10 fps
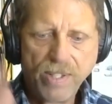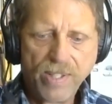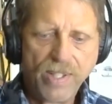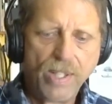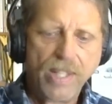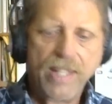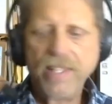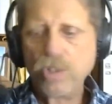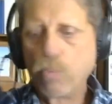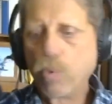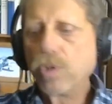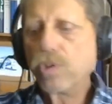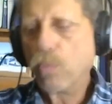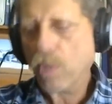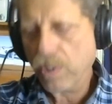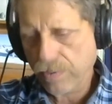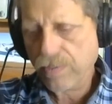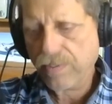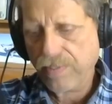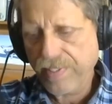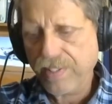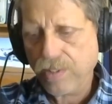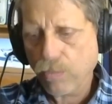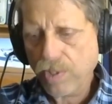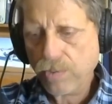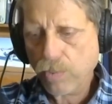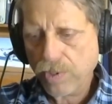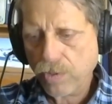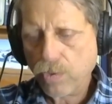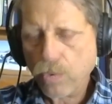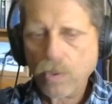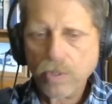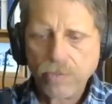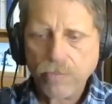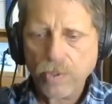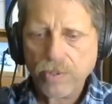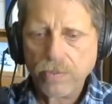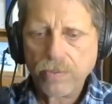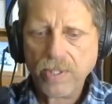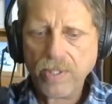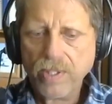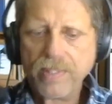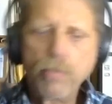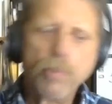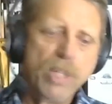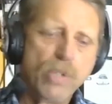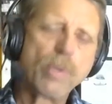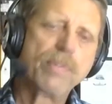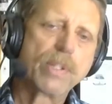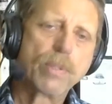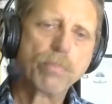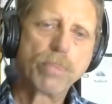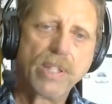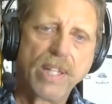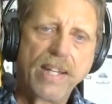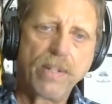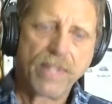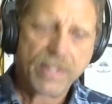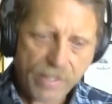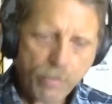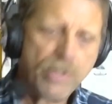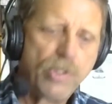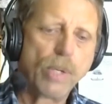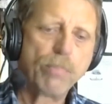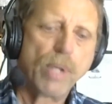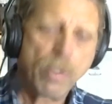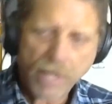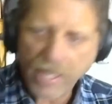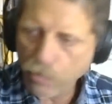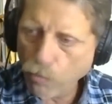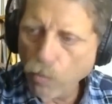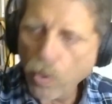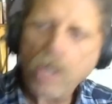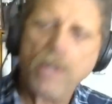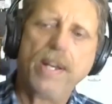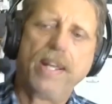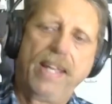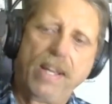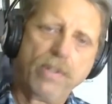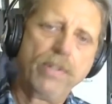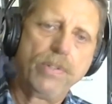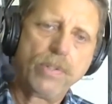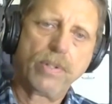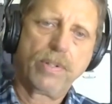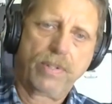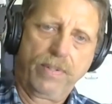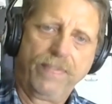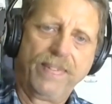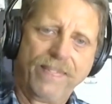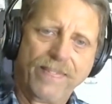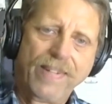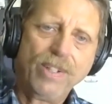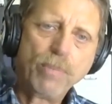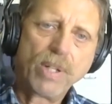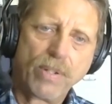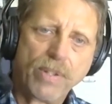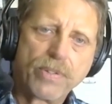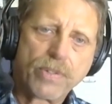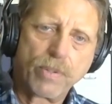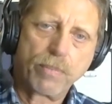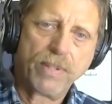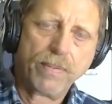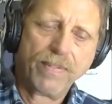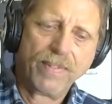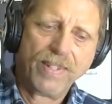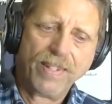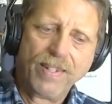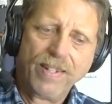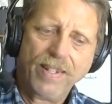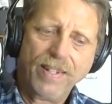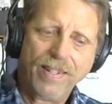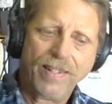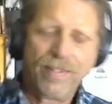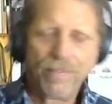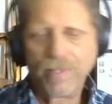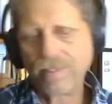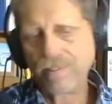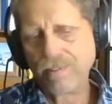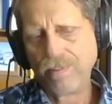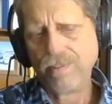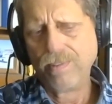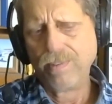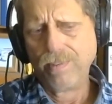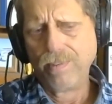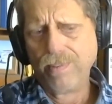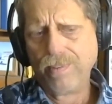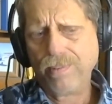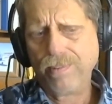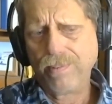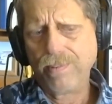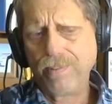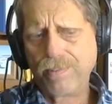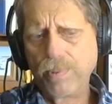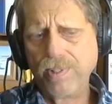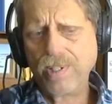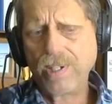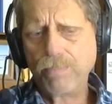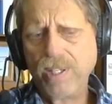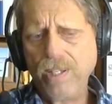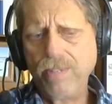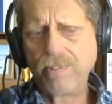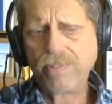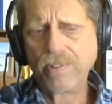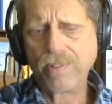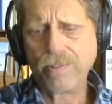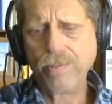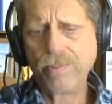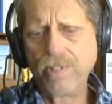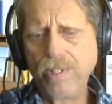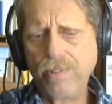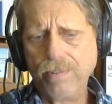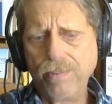And then the worst ones, the ones with the strongest voices, they would be driven completely out. They would jump up and run out of the church right in the middle of the sermon. And I'm like, that's pretty odd behavior for a hallucination.